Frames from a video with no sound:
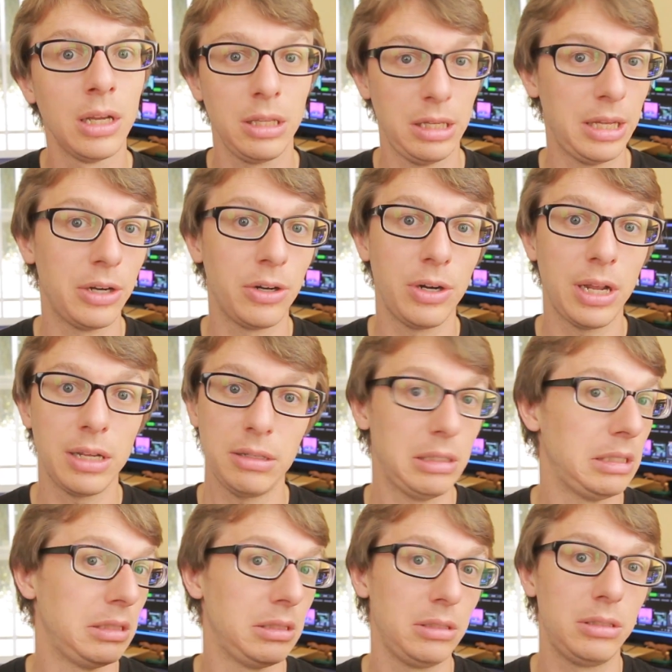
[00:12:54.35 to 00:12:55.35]
The
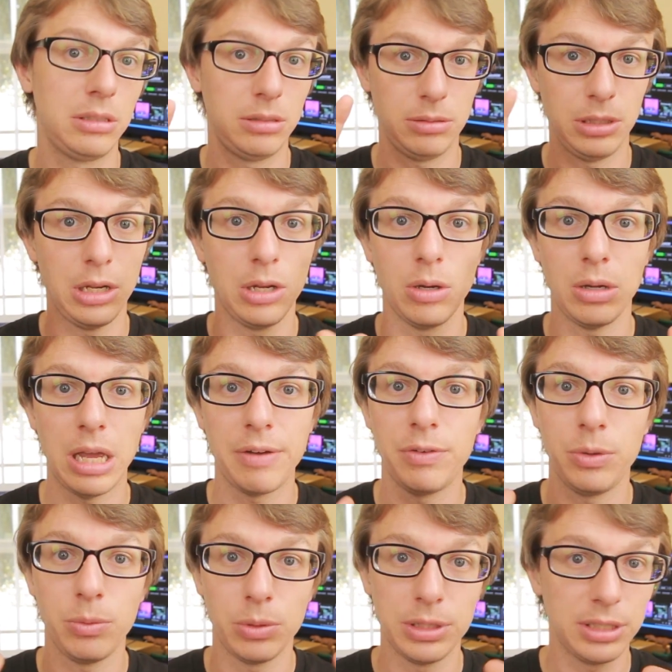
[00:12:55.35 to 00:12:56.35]
internet is, you know,
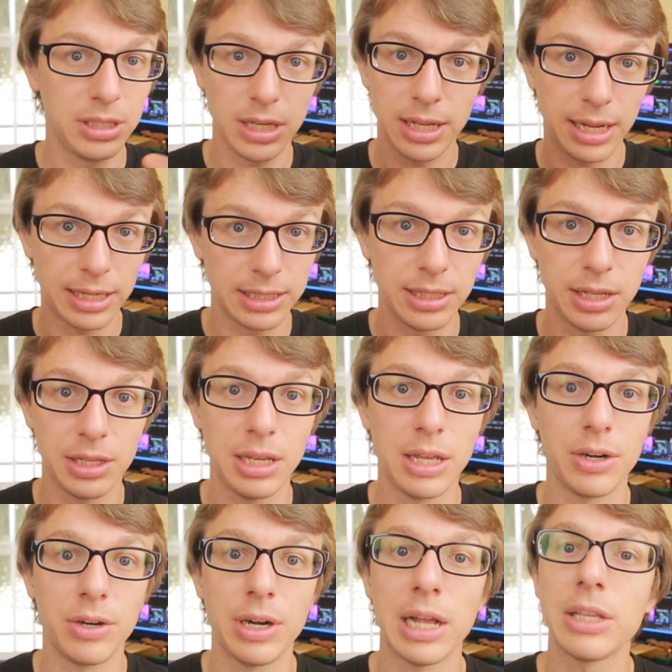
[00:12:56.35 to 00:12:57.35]
everyone is connected on the
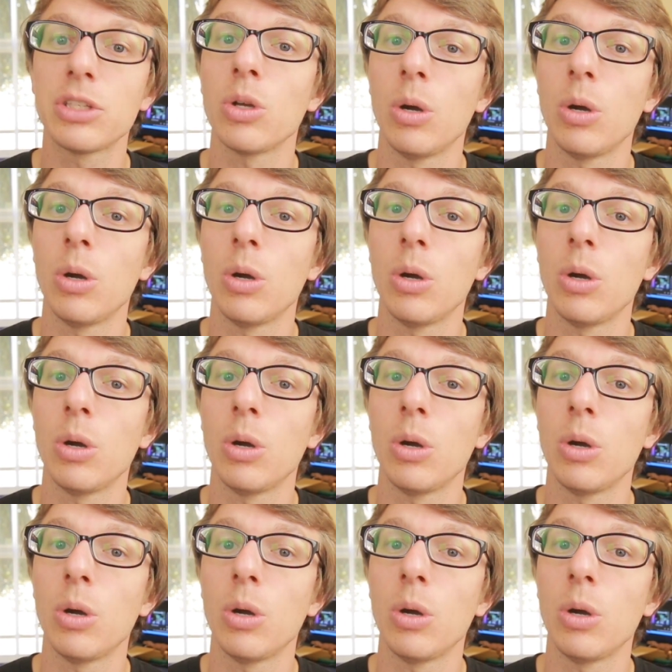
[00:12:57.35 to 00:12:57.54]
internet.